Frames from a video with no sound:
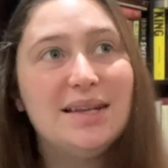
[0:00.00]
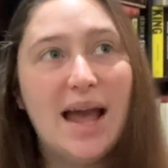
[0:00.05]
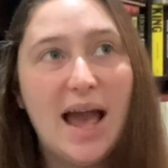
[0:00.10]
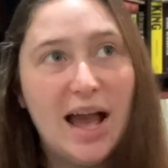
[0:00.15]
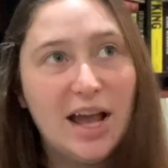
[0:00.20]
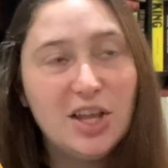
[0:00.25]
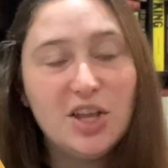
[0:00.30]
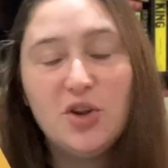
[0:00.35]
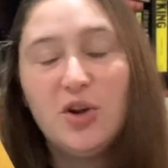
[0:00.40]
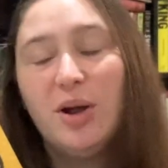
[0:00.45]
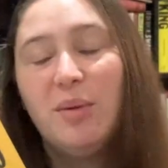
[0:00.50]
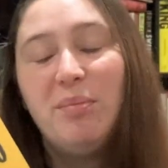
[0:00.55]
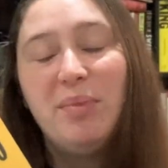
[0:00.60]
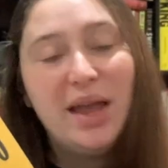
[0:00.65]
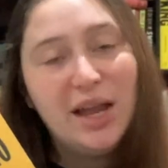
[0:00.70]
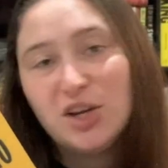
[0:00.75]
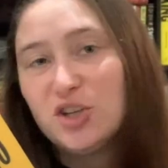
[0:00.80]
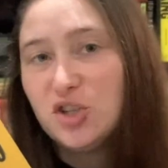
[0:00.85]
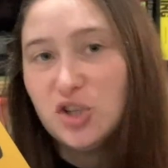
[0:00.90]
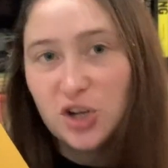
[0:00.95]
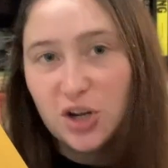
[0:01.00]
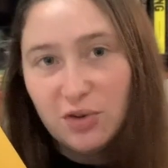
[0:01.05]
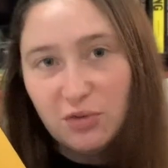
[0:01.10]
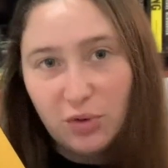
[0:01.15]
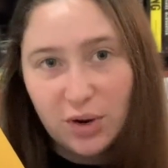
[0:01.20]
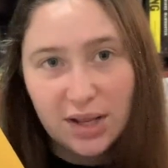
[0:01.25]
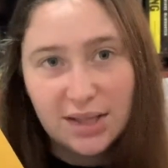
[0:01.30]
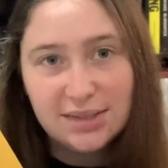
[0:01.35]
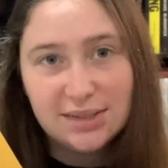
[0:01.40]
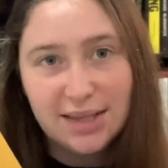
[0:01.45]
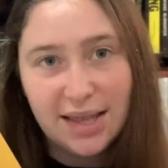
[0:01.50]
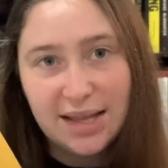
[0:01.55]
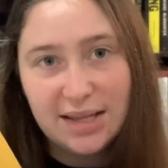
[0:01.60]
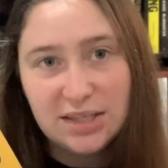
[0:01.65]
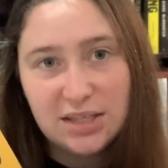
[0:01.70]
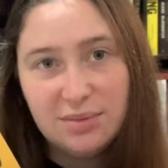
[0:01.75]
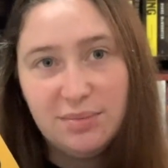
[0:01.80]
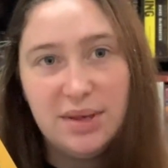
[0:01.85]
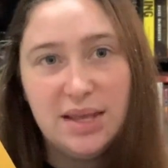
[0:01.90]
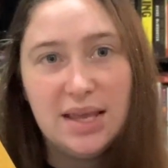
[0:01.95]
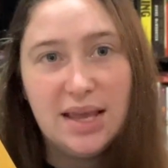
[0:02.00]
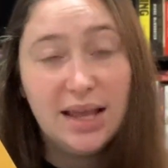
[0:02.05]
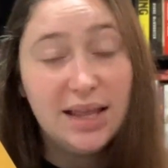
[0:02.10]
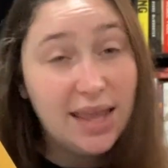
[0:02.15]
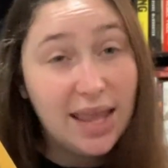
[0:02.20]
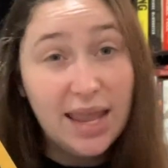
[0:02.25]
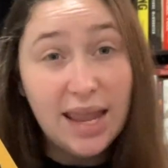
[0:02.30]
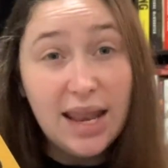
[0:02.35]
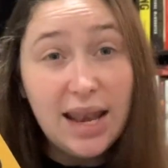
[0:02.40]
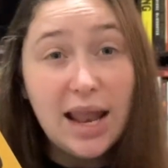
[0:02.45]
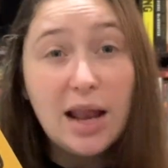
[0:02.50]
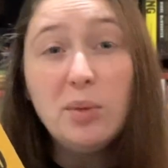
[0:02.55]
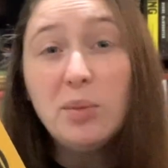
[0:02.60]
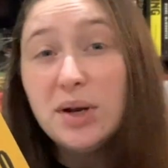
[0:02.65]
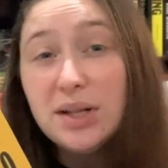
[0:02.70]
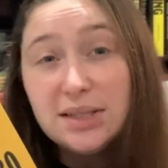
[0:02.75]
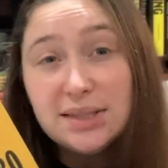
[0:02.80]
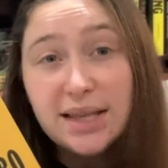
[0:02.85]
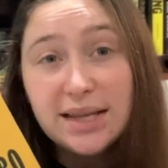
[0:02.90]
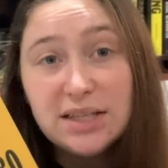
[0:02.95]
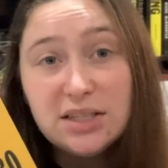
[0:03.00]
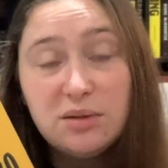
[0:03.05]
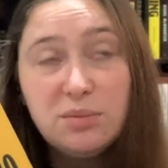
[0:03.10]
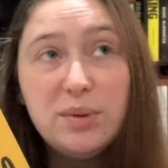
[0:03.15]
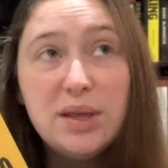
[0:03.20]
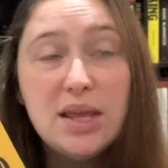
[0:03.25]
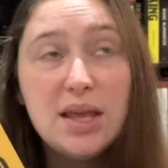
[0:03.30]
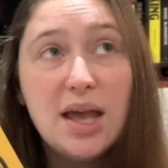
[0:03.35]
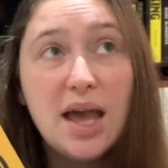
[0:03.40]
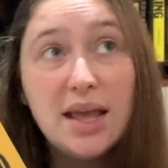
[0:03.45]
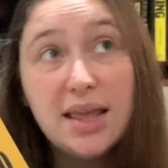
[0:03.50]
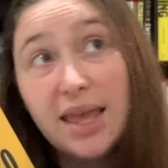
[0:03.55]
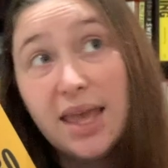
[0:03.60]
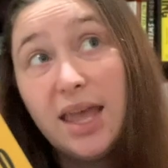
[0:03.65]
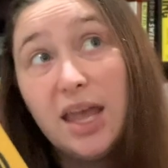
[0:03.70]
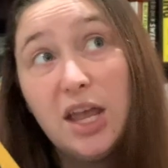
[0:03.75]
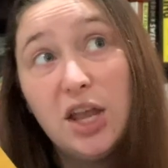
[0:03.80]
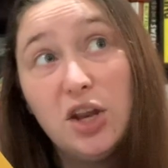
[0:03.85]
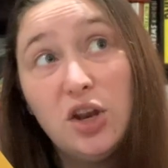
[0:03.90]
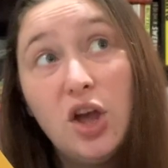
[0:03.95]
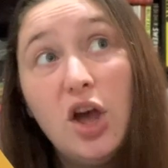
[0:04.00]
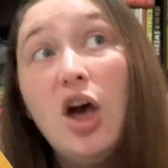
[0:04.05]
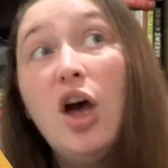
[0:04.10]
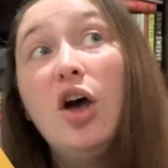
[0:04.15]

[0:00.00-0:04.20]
accurate picture of what it's like to be a kid and what it's like to be a kid